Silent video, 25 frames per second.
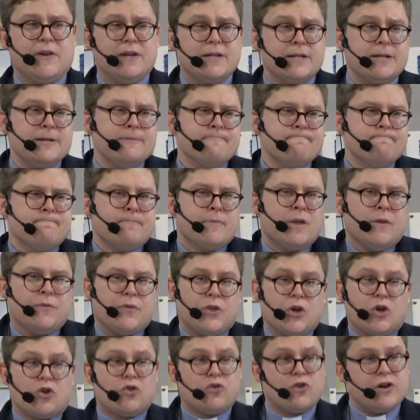that
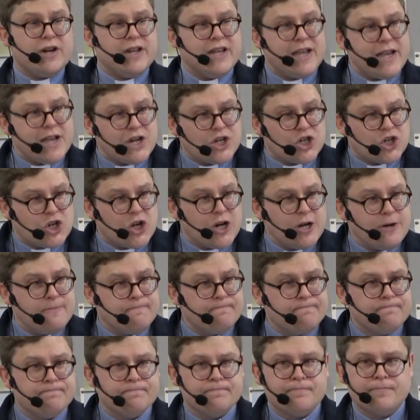the creation,
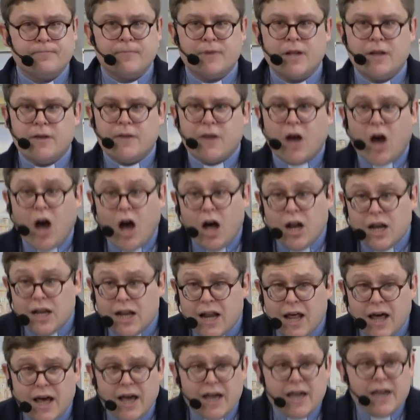our
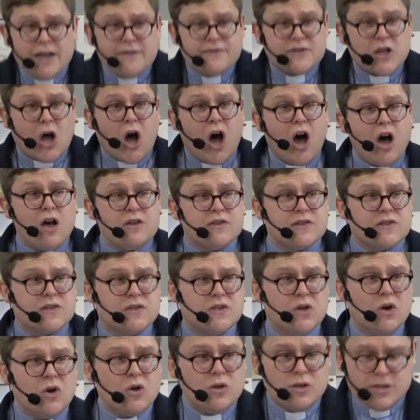lives, our
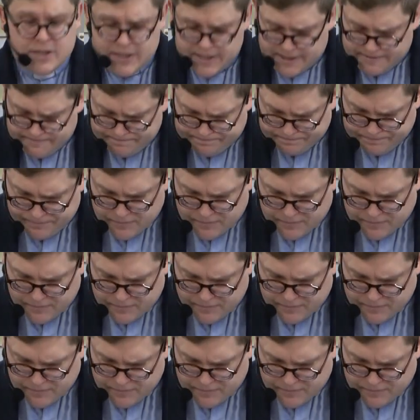souls